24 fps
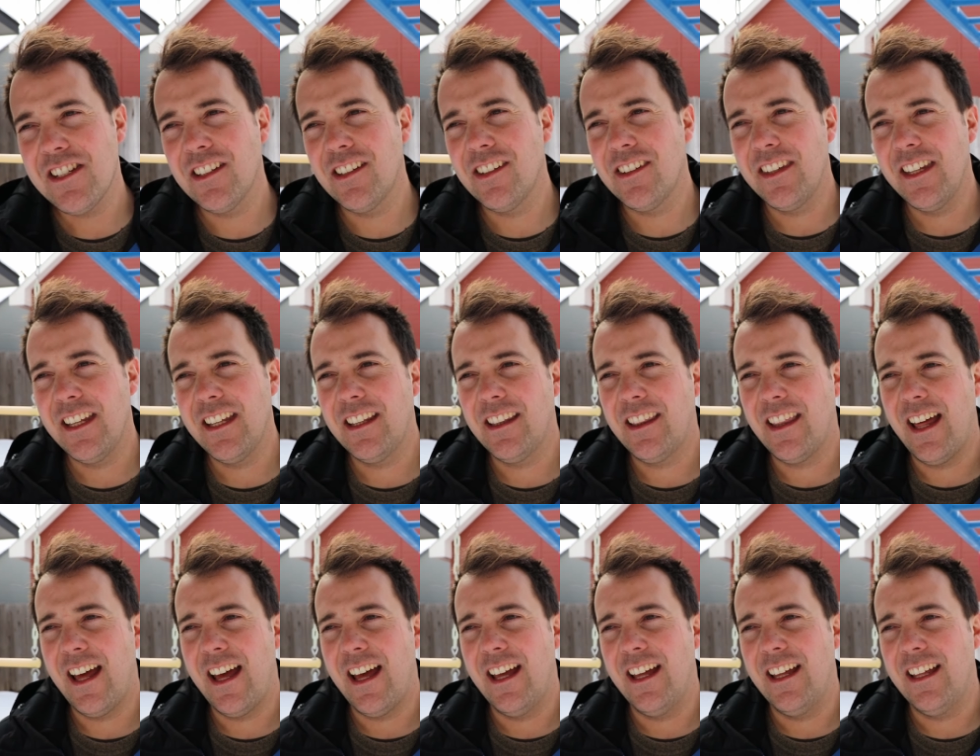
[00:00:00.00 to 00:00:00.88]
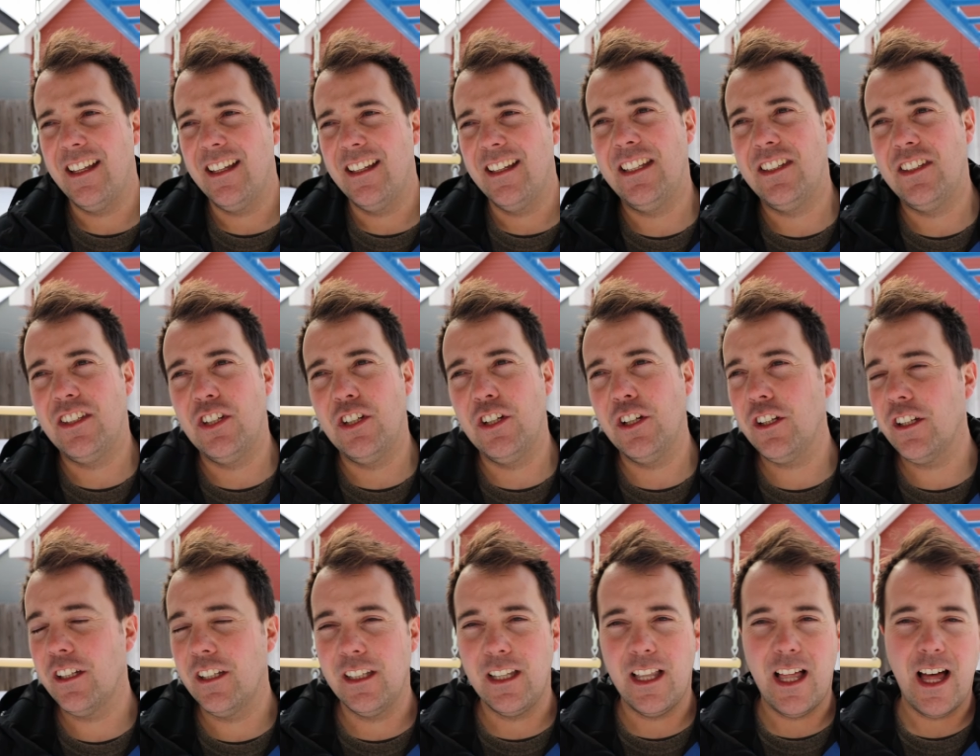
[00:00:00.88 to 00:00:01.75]
just think that it took
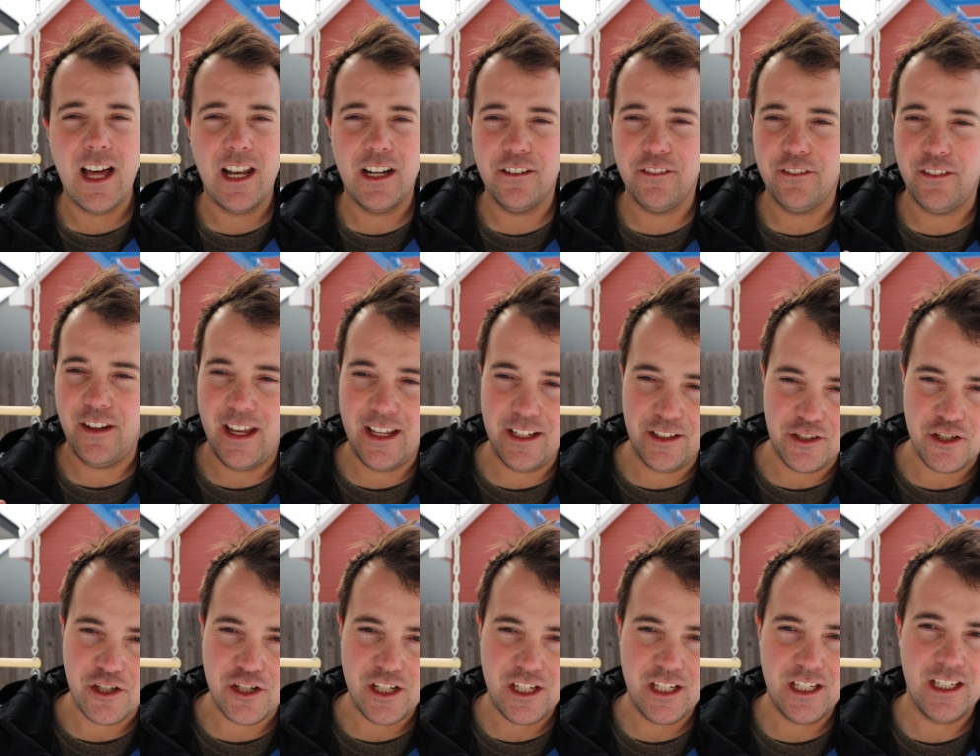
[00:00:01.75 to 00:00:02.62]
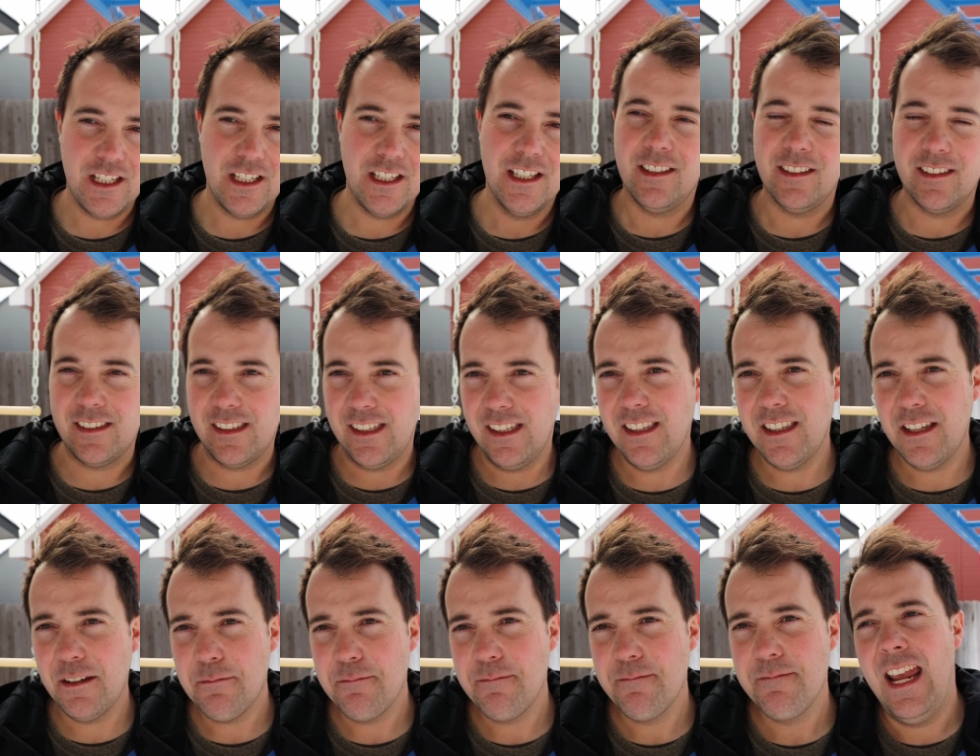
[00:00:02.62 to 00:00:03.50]
a lot of energy to ski
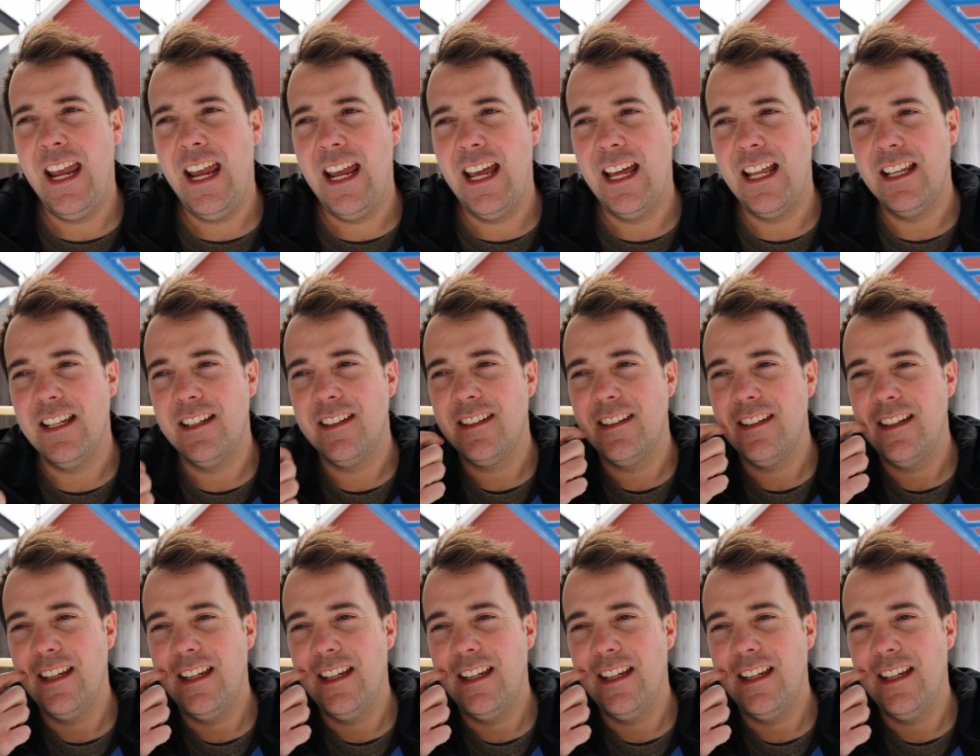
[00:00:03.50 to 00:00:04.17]
them and